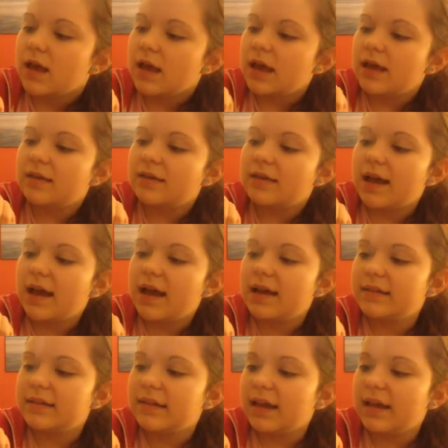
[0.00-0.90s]
It
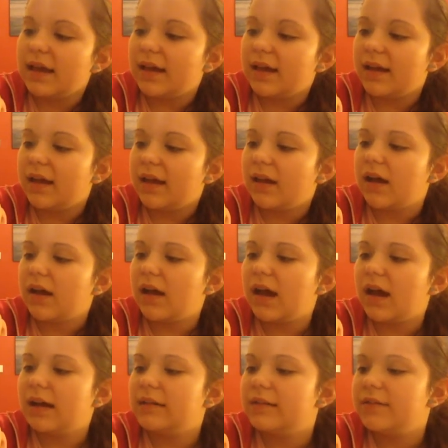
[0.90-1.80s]
says it
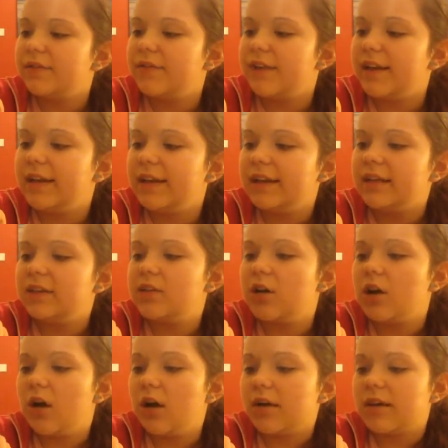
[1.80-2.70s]
actively
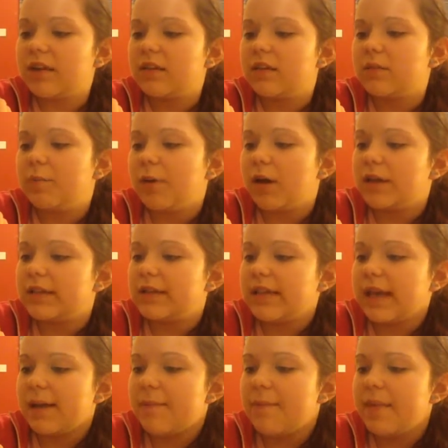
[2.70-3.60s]
targets spots
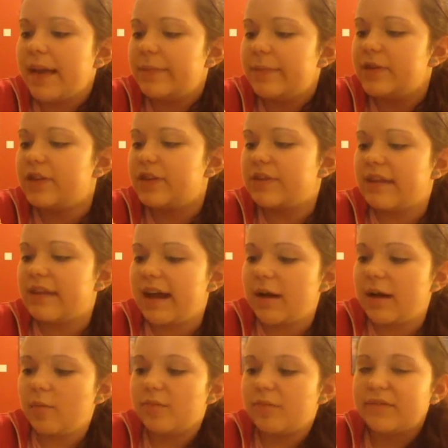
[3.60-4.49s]
and blemishes to
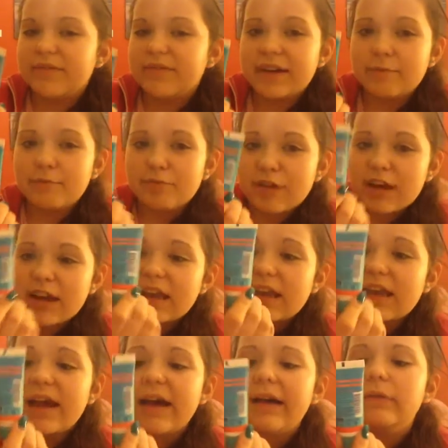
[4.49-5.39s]
help prevent
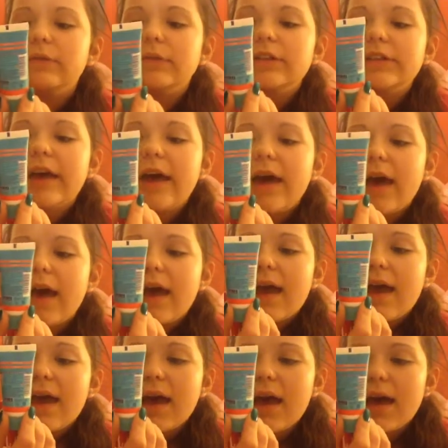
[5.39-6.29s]
breakouts.
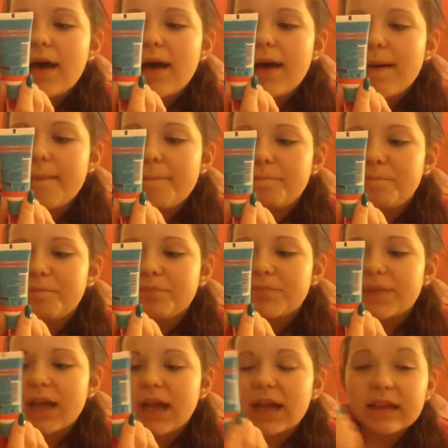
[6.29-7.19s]
Um,
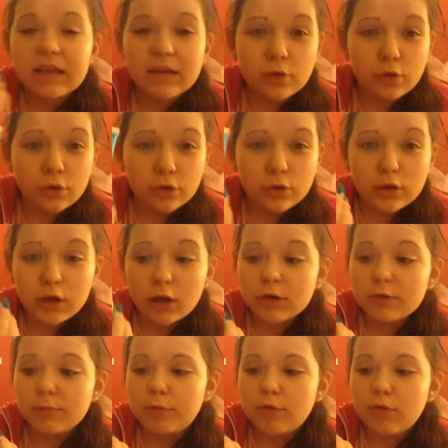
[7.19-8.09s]
and it
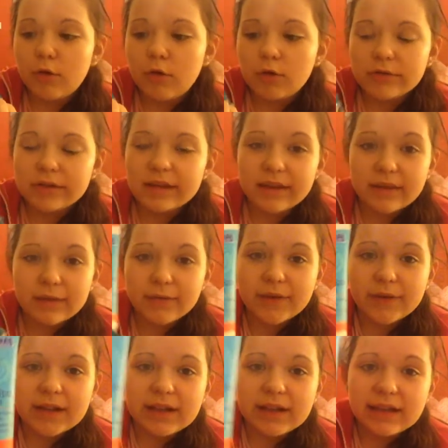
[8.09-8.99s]
unclogs pores. it's
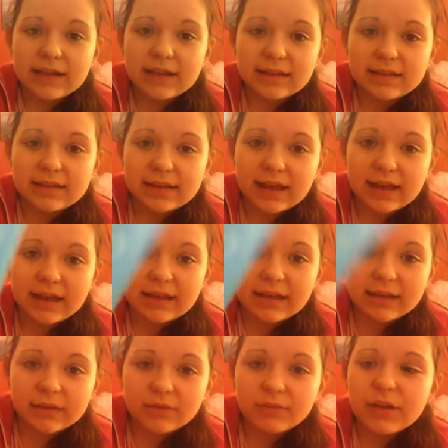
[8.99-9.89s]
for clear skin.
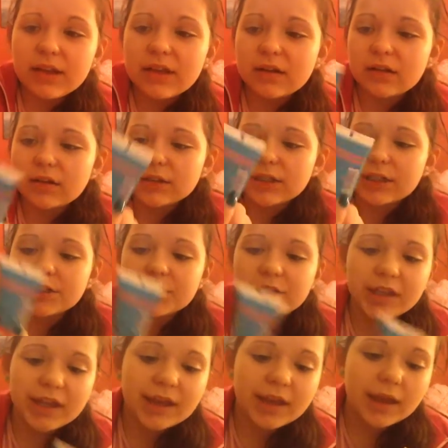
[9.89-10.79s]
It's really good
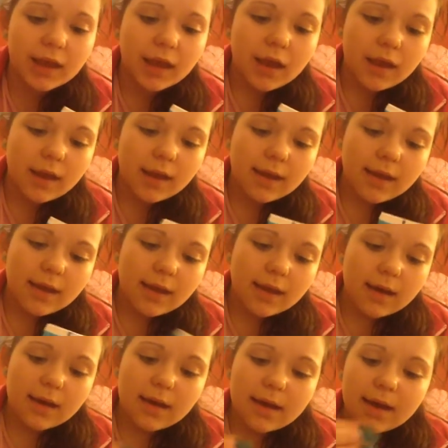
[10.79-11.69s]
actually.
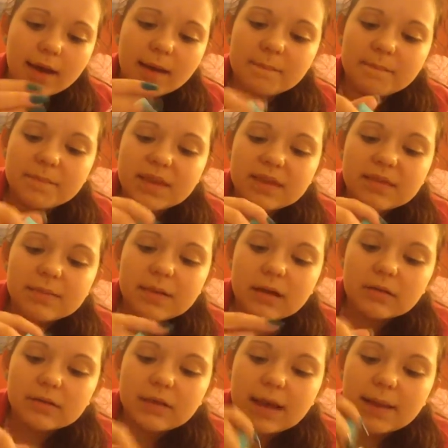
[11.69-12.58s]
Um, it
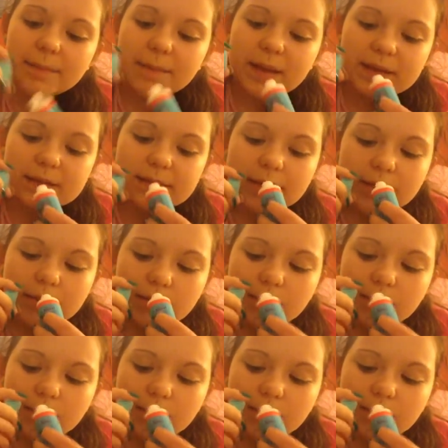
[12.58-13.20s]
smells like mint.